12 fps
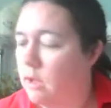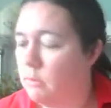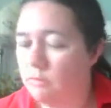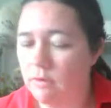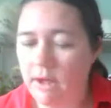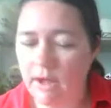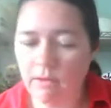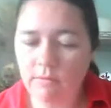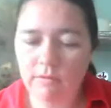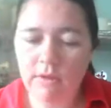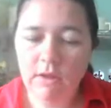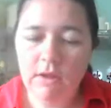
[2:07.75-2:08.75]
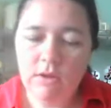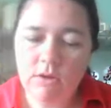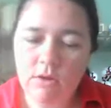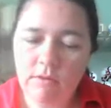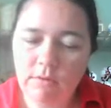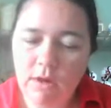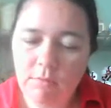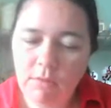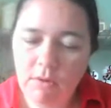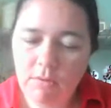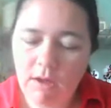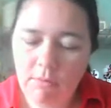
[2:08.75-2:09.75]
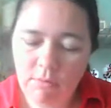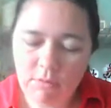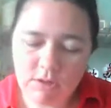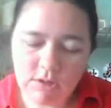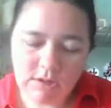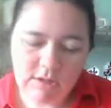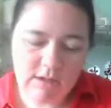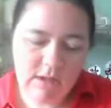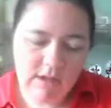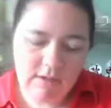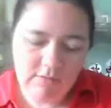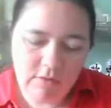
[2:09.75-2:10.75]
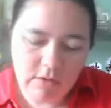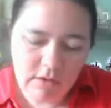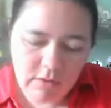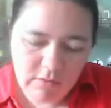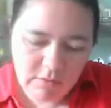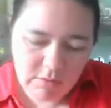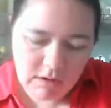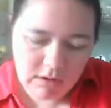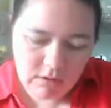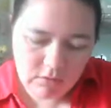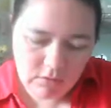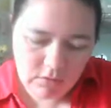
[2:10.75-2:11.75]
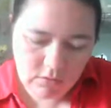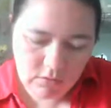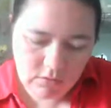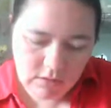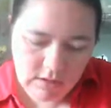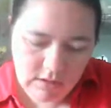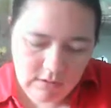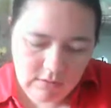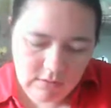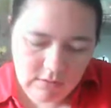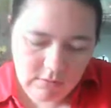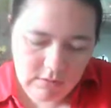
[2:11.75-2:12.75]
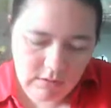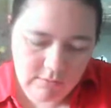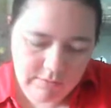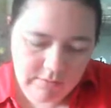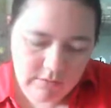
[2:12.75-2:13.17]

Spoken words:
But for now, so I've got my wrap, which is falling off my orange stick. Here we go.